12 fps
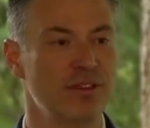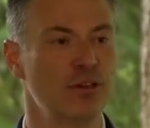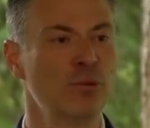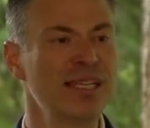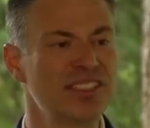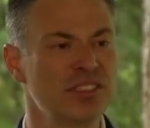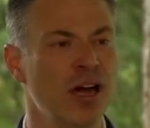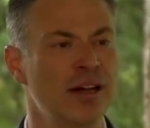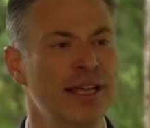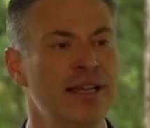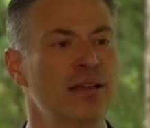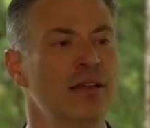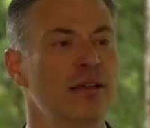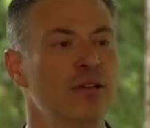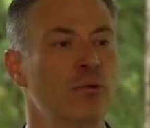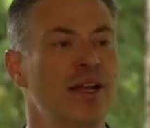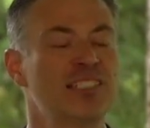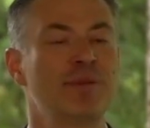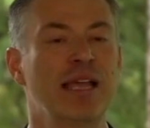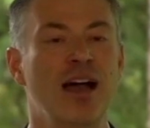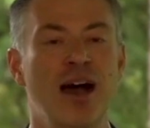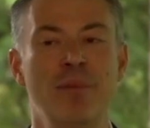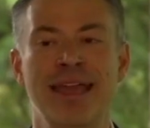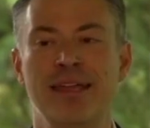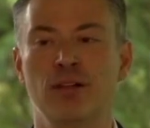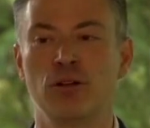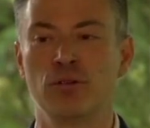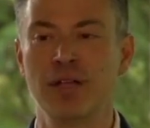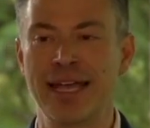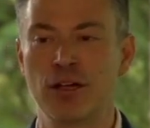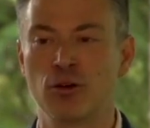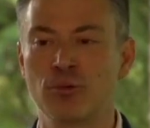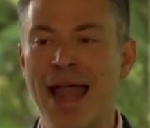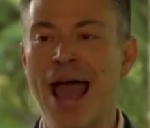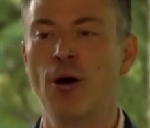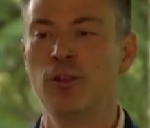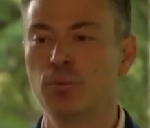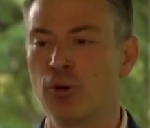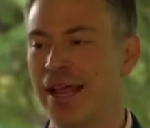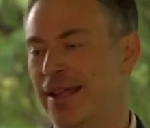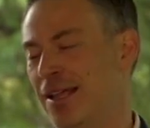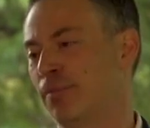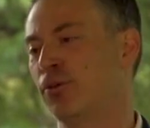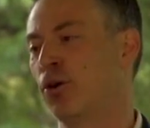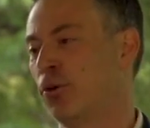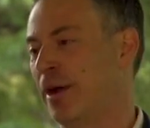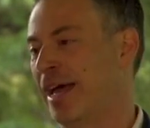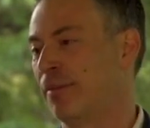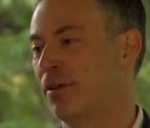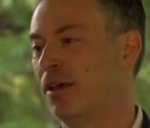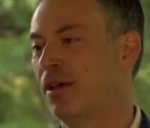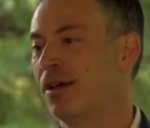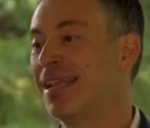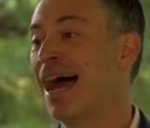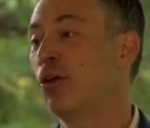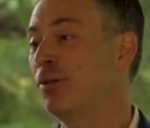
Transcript: we started what has become a groundbreaking program, not